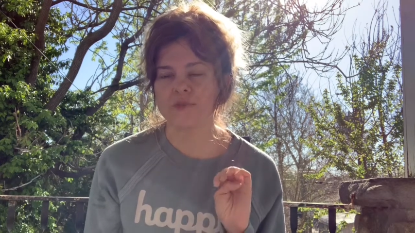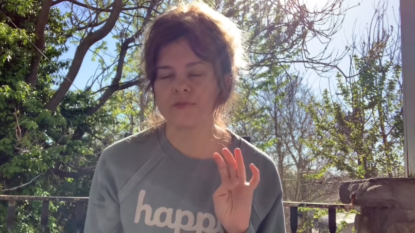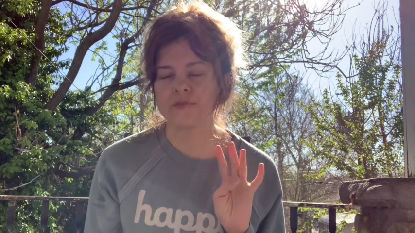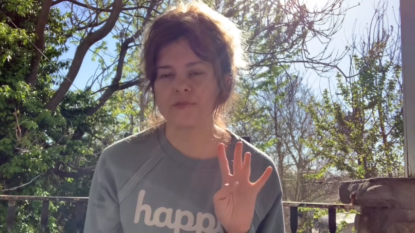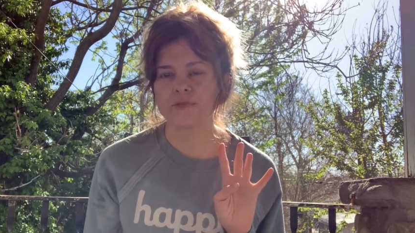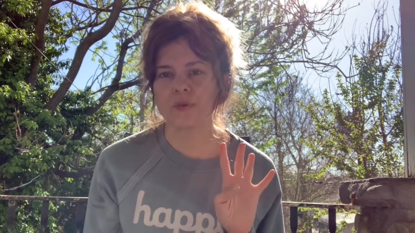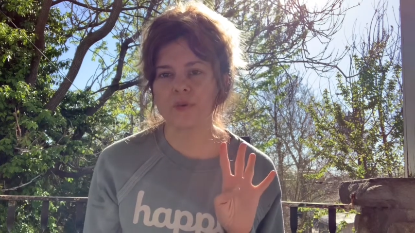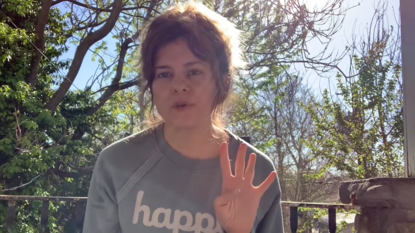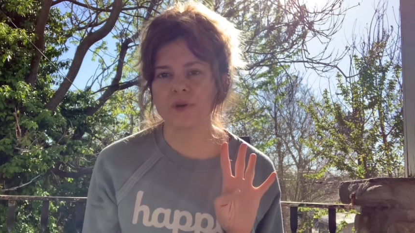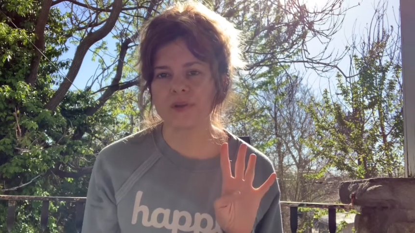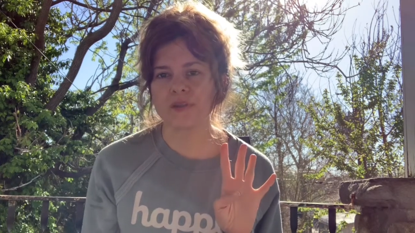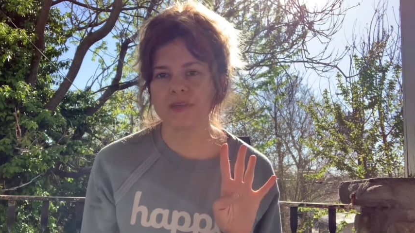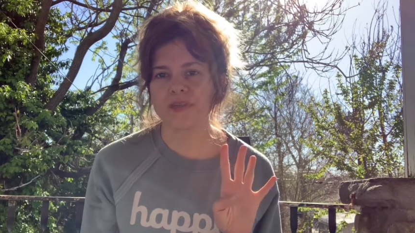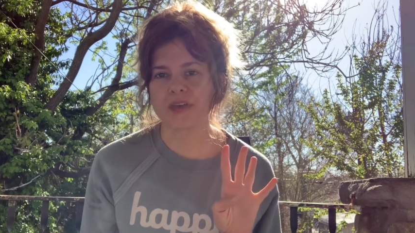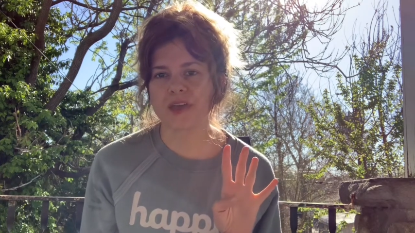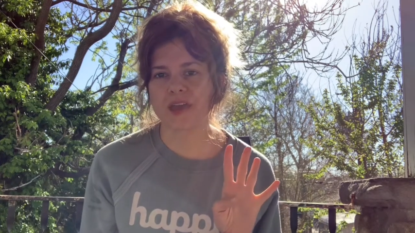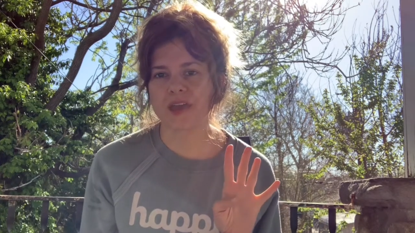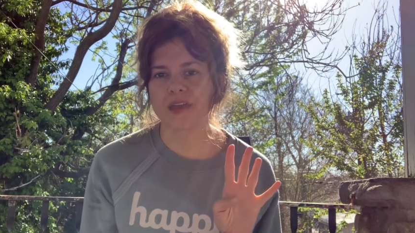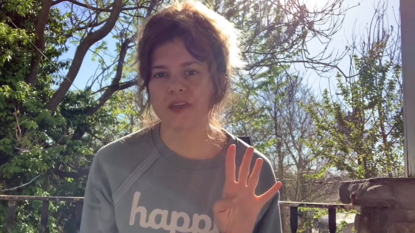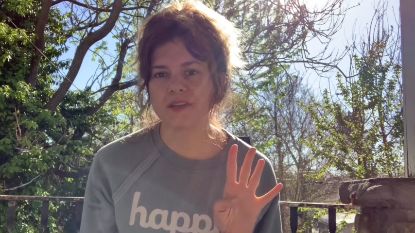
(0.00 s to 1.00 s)
four
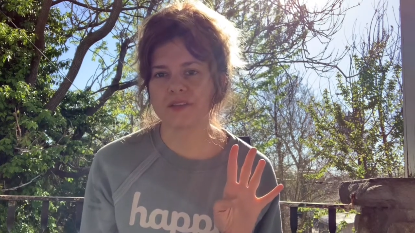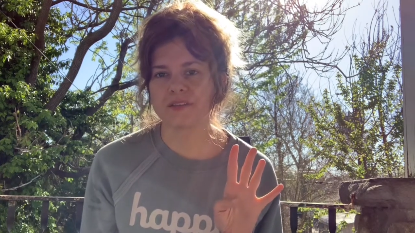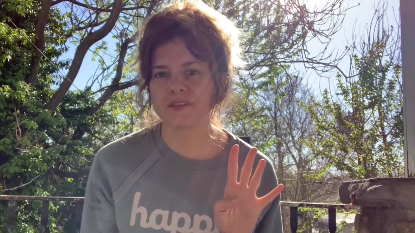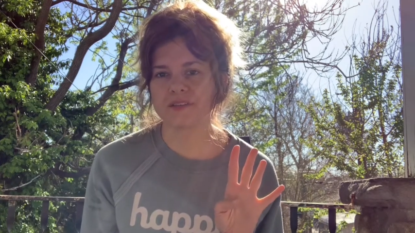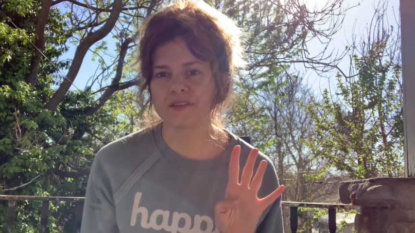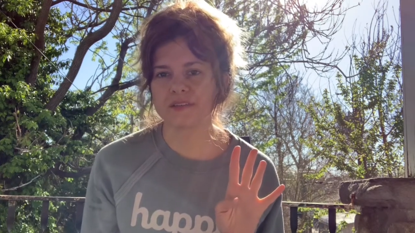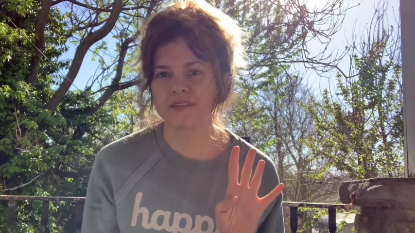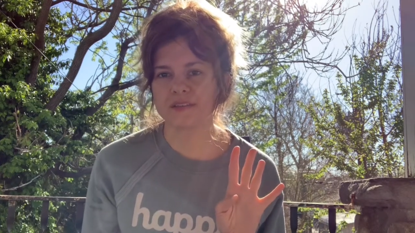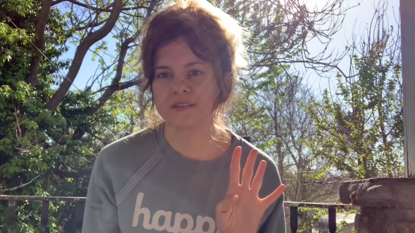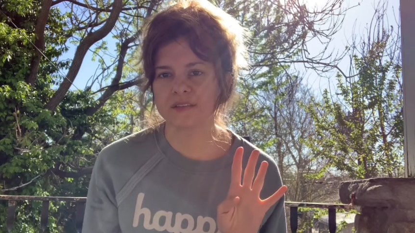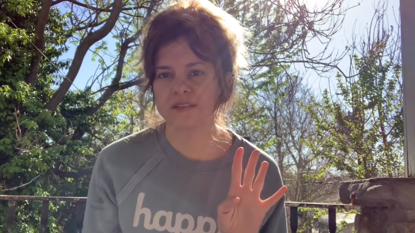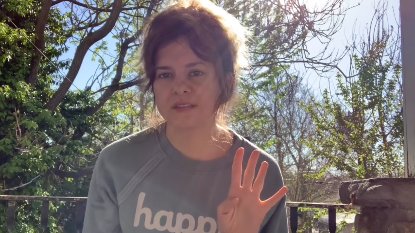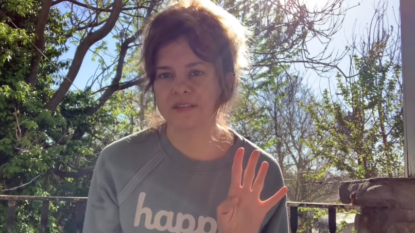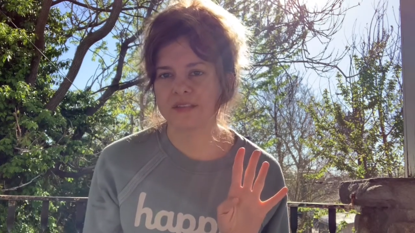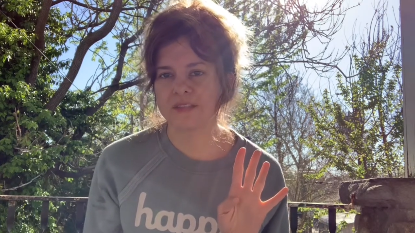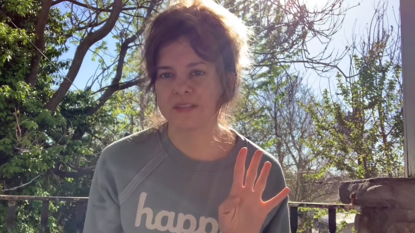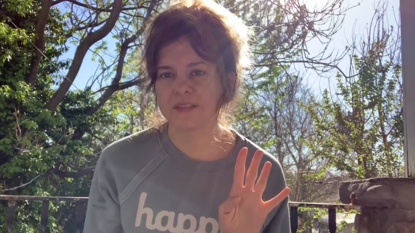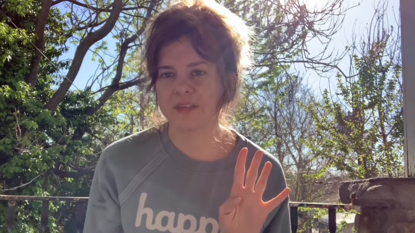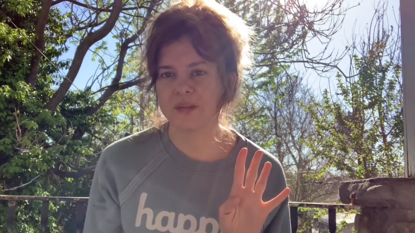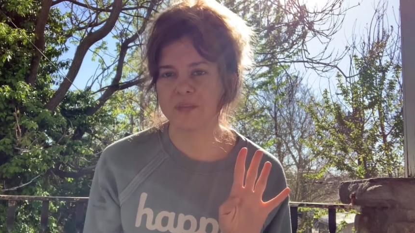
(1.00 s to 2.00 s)
things
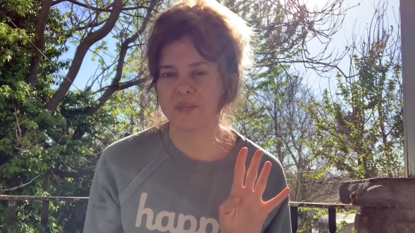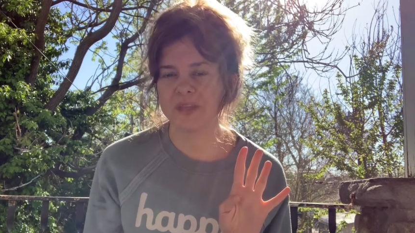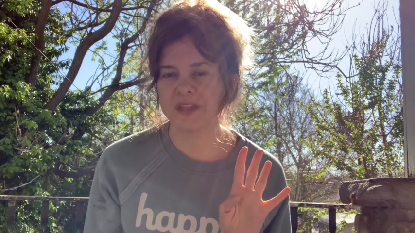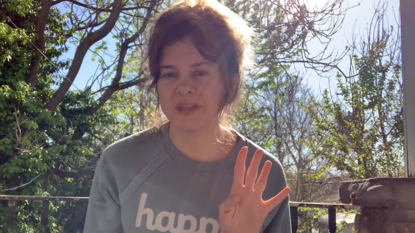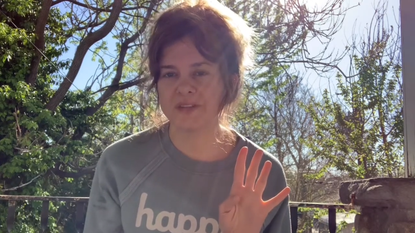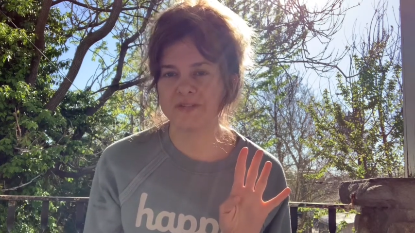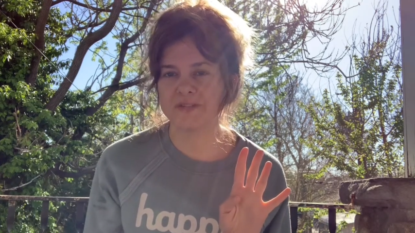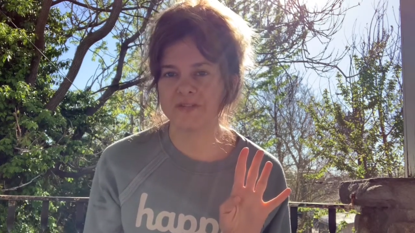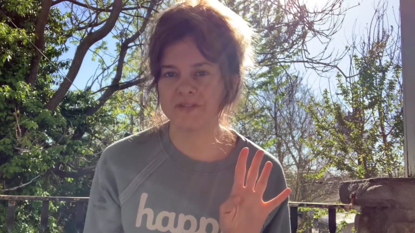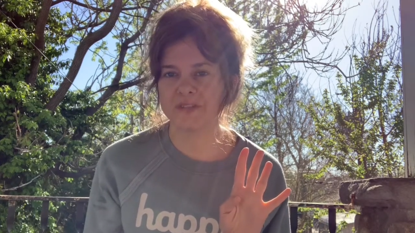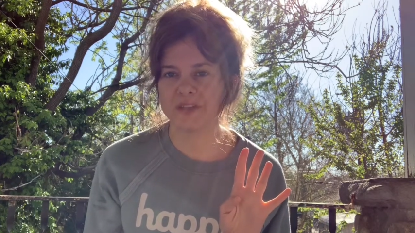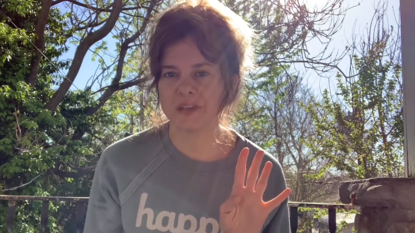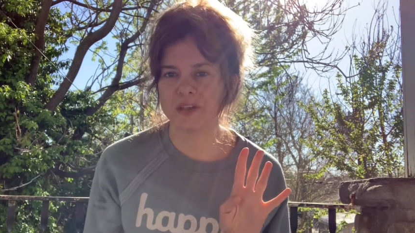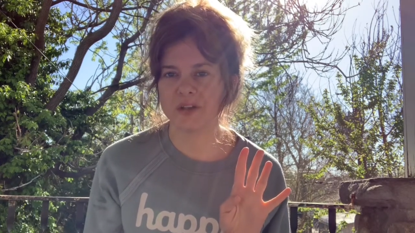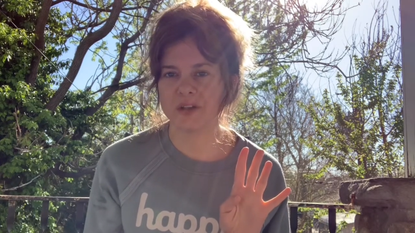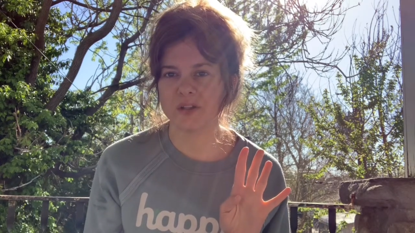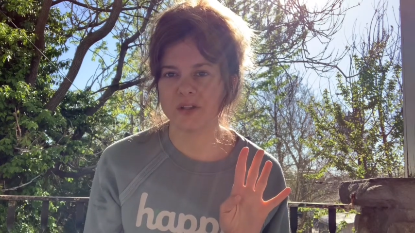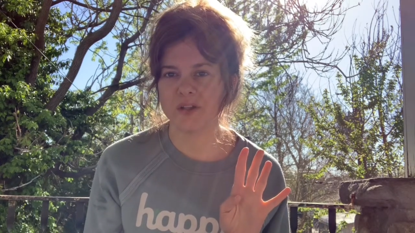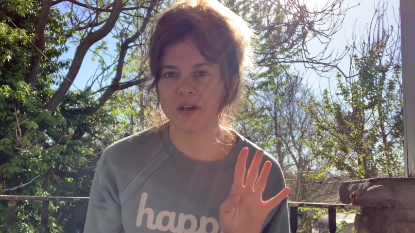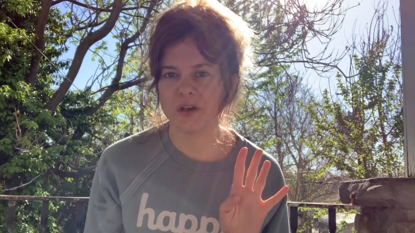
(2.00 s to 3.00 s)
that we can
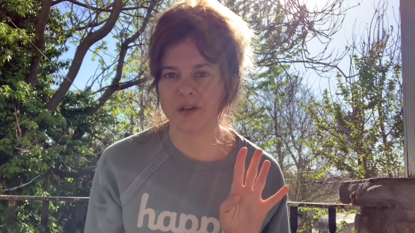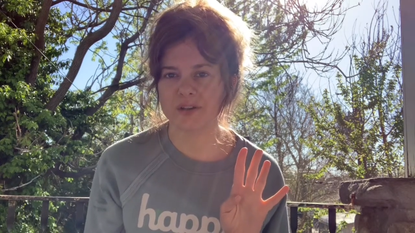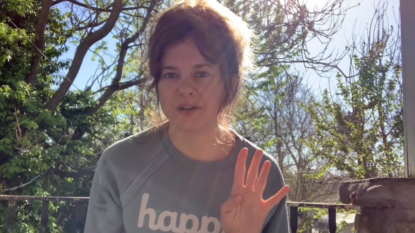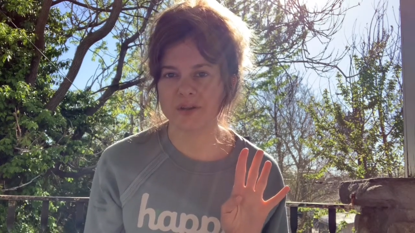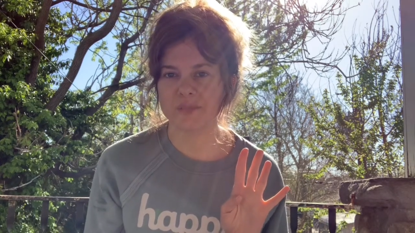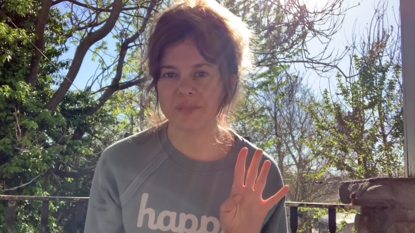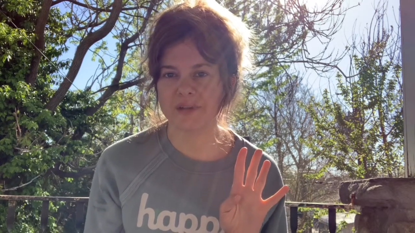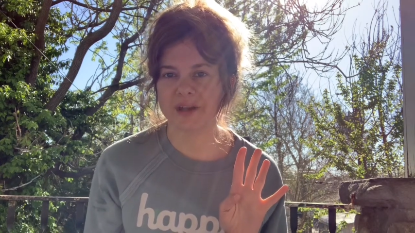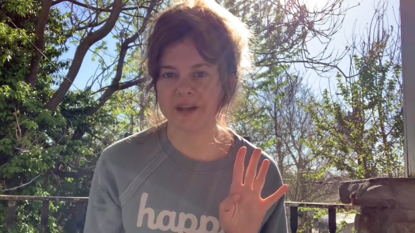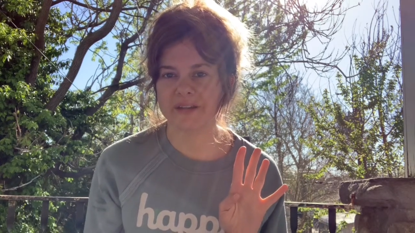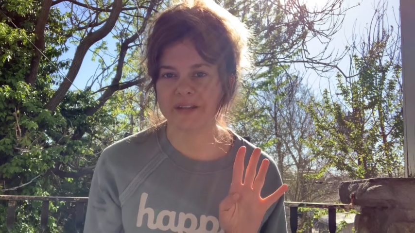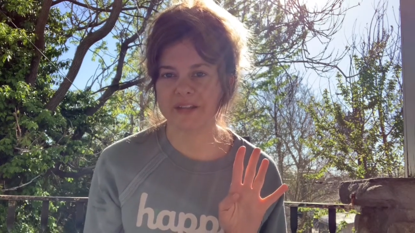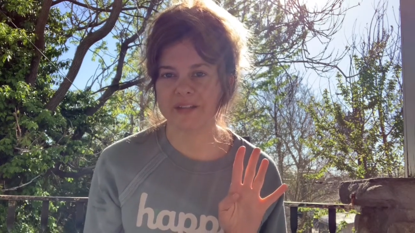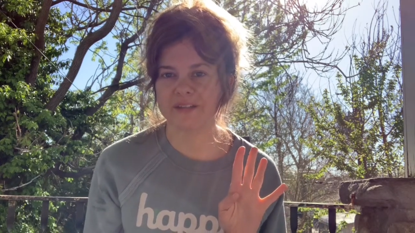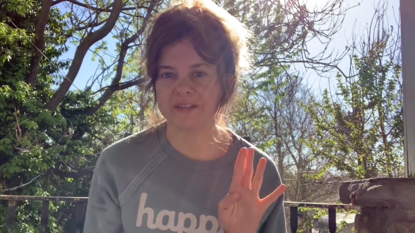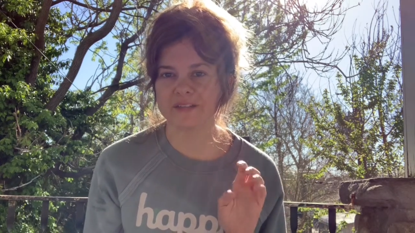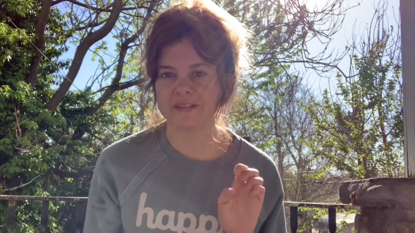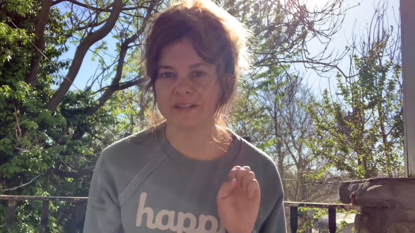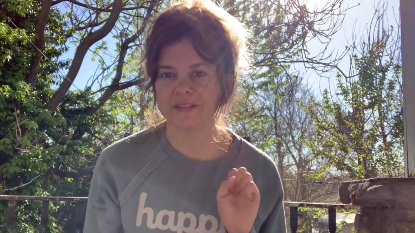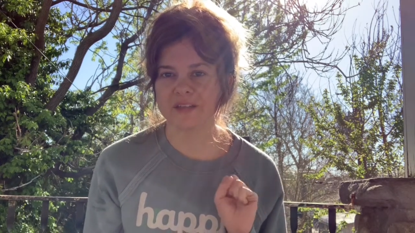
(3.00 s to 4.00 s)
feel on our
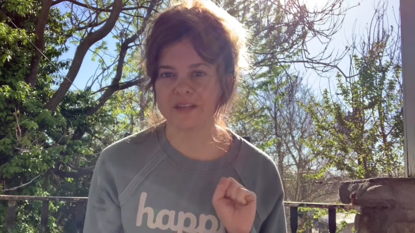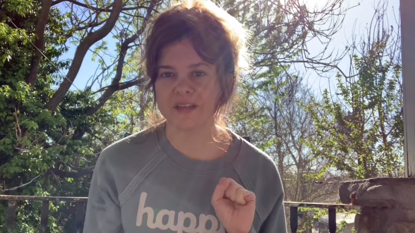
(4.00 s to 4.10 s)
bodies,